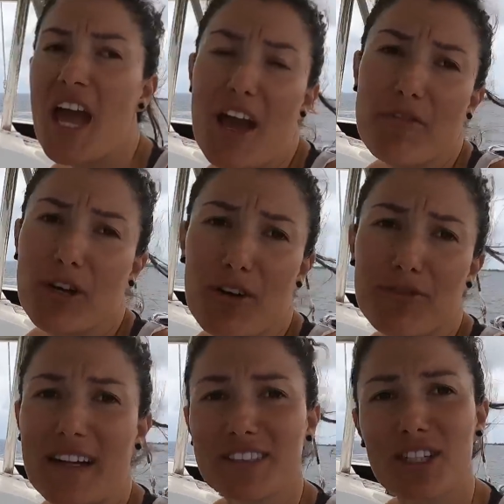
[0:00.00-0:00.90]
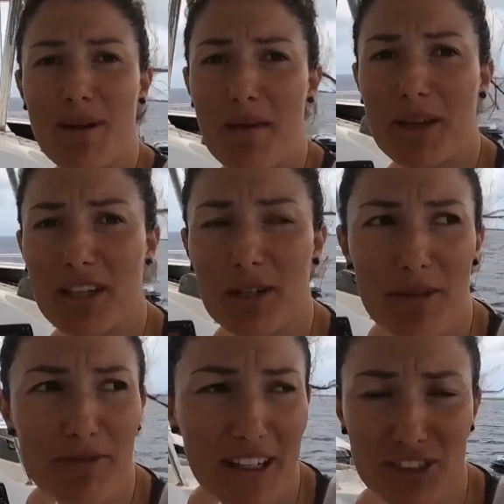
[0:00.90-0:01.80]
If we go faster, it might be a little
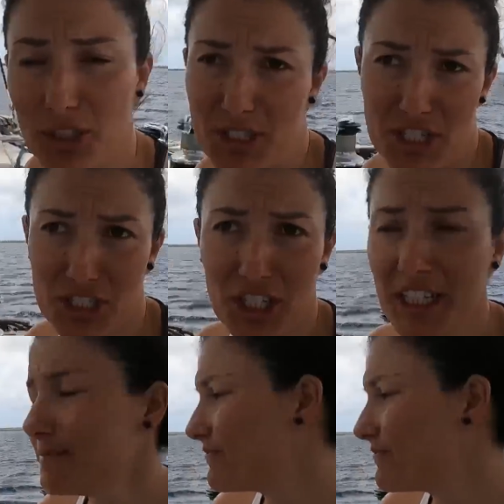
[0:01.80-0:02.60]
bit faster, which is good.